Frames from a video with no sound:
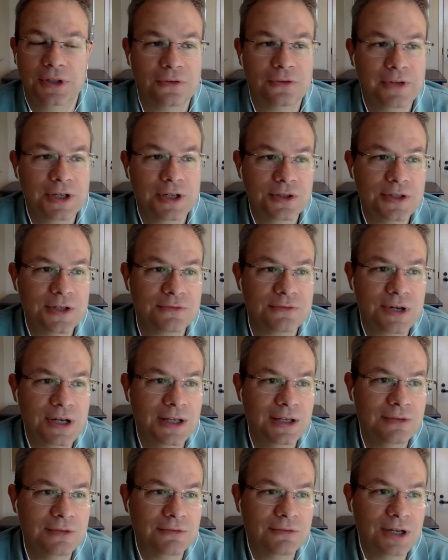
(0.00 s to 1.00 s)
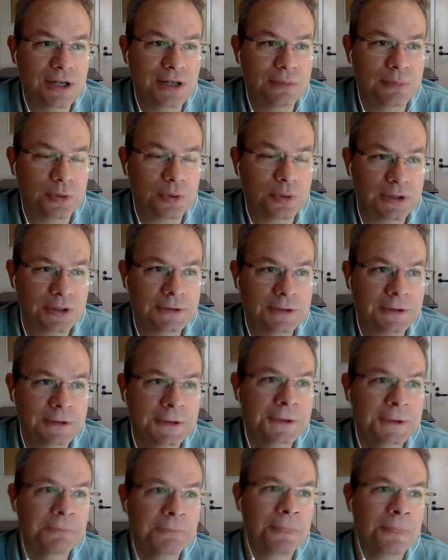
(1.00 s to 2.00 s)
convection is really important,
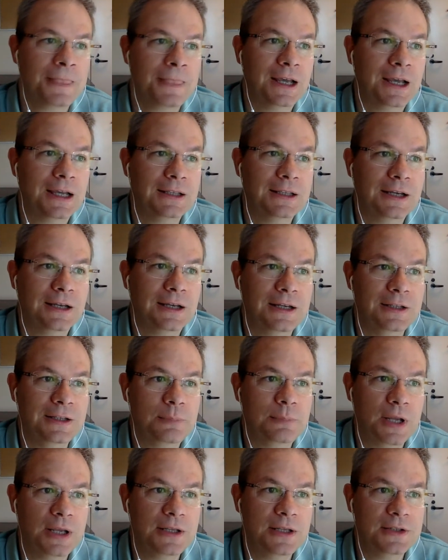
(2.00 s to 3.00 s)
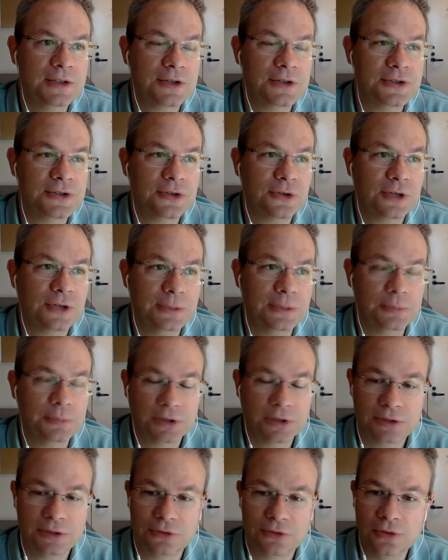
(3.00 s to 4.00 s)
and it plays also an
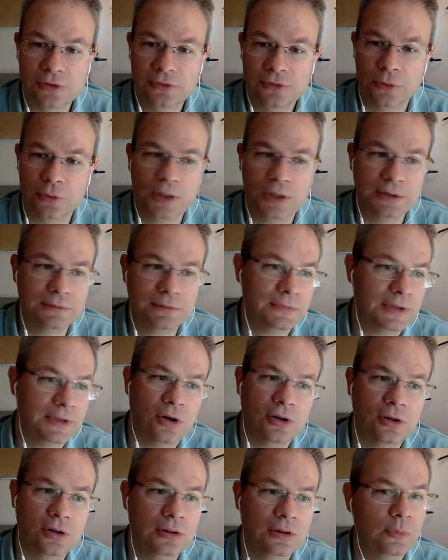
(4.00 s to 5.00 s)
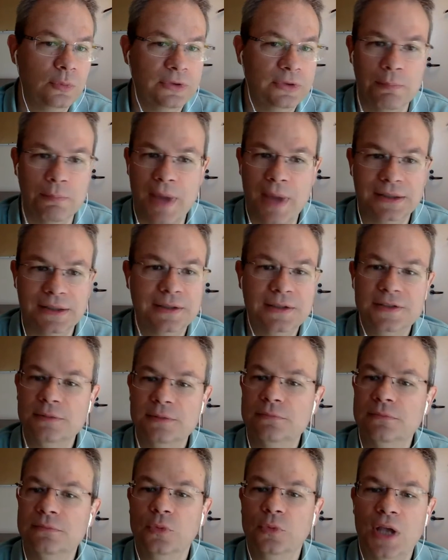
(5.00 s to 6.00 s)
important role for what all the
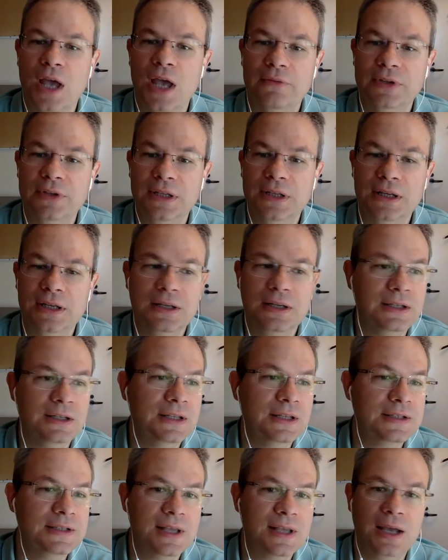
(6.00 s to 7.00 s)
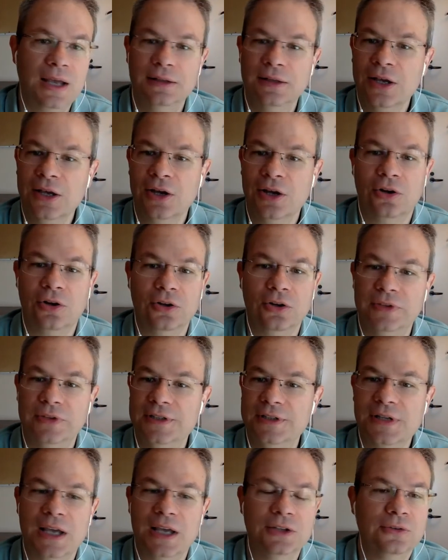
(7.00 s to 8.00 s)
magnetism we have in the sun. All of
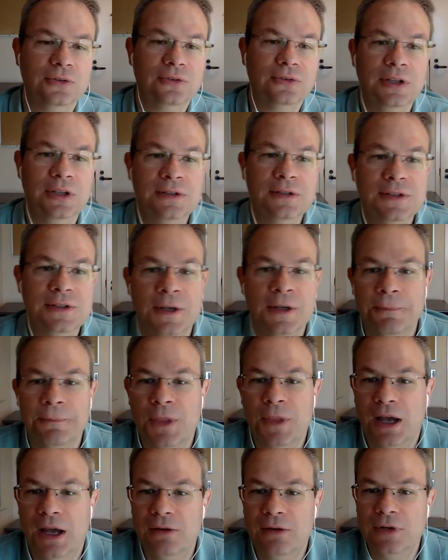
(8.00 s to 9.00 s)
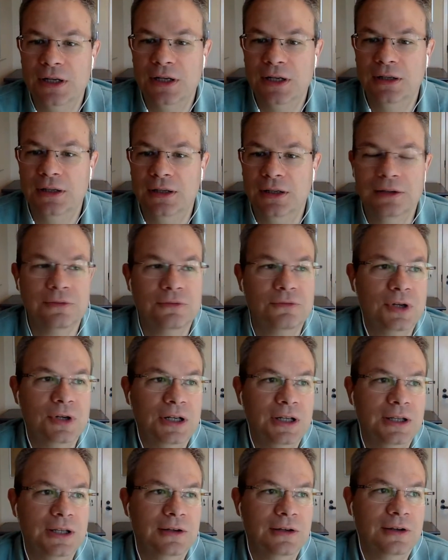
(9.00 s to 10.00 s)
these kind of things are really
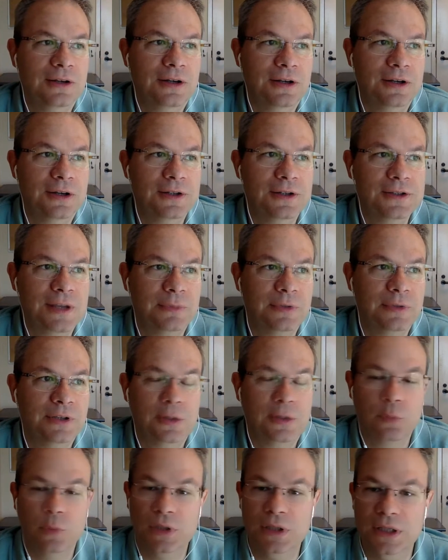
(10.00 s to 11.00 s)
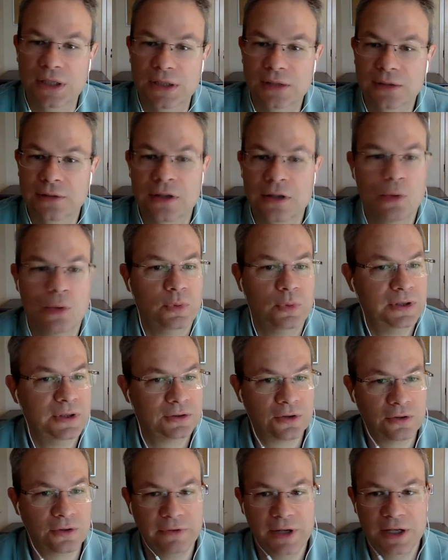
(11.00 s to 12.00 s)
something that we need.
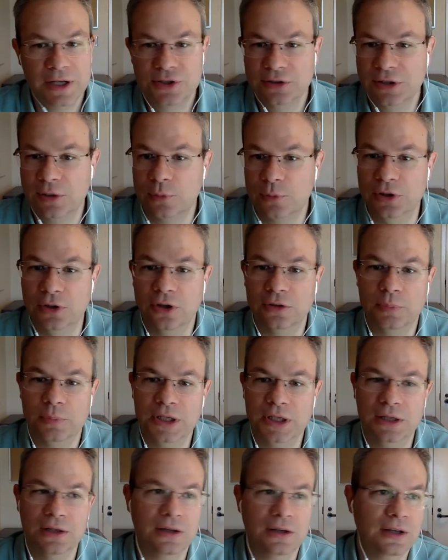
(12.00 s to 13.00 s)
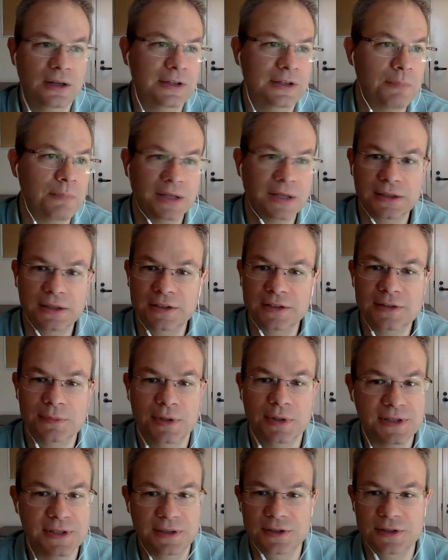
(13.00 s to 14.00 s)
Without convection, there will not be the magnetism
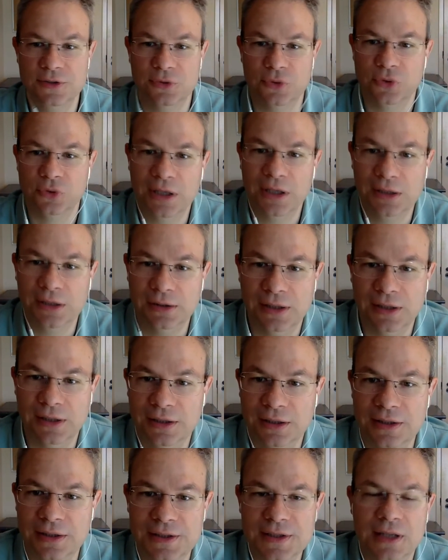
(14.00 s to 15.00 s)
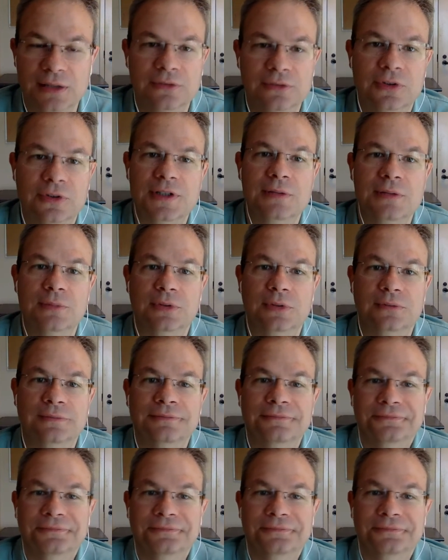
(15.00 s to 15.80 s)
as it is today in the sun, for example.